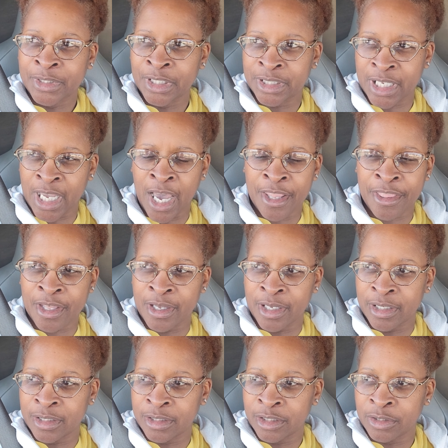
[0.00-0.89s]
this
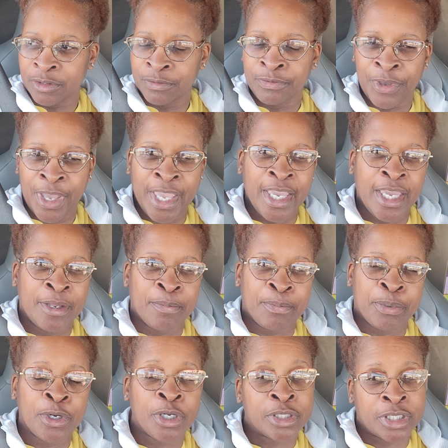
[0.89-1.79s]
other
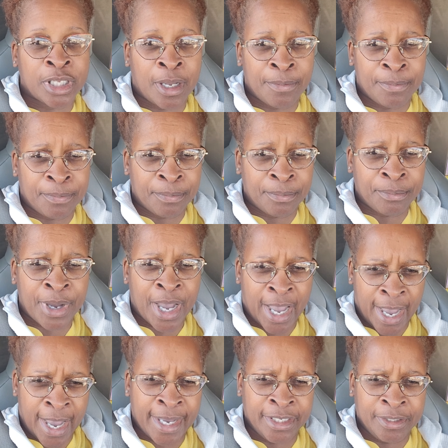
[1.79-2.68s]
van pulled up
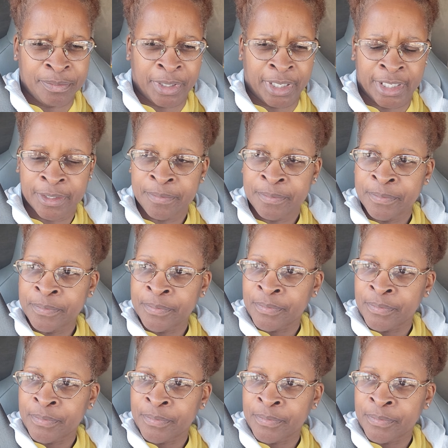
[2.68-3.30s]
behind me.